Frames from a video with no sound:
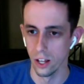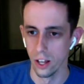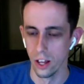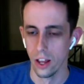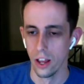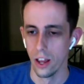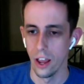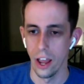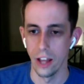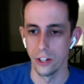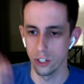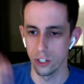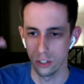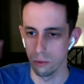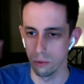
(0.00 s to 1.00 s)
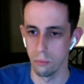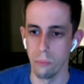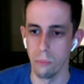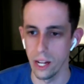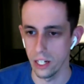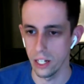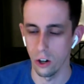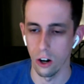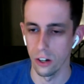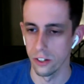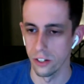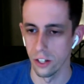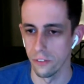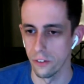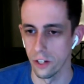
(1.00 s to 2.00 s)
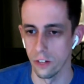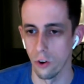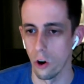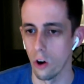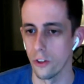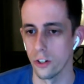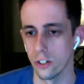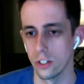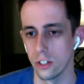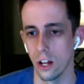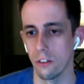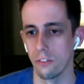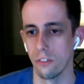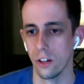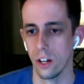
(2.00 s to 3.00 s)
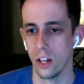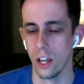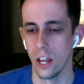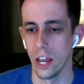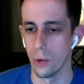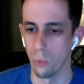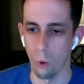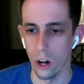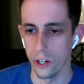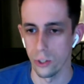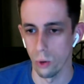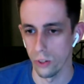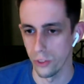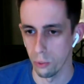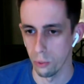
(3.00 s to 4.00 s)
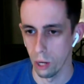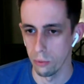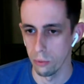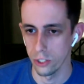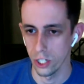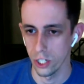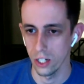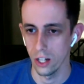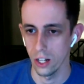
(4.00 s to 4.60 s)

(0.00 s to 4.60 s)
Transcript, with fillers: and just make an RSS feed of all their stuff and watch what they're publishing,